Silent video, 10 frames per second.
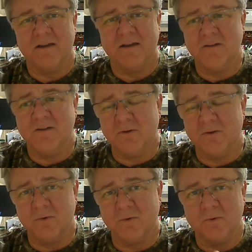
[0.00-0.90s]
and
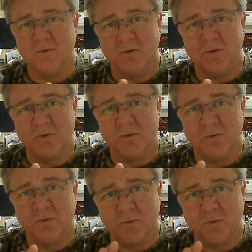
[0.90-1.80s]

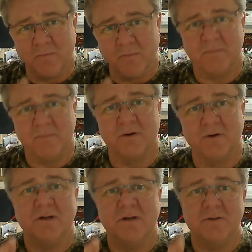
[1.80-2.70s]
you
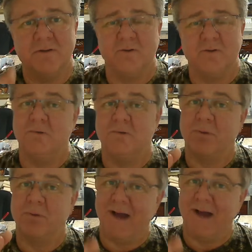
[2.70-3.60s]
remember to
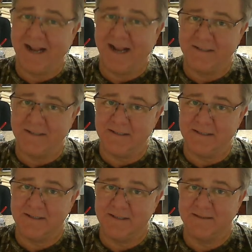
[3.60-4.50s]

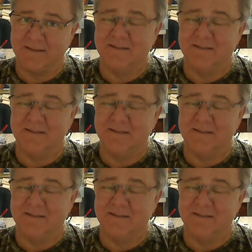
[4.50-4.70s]
practice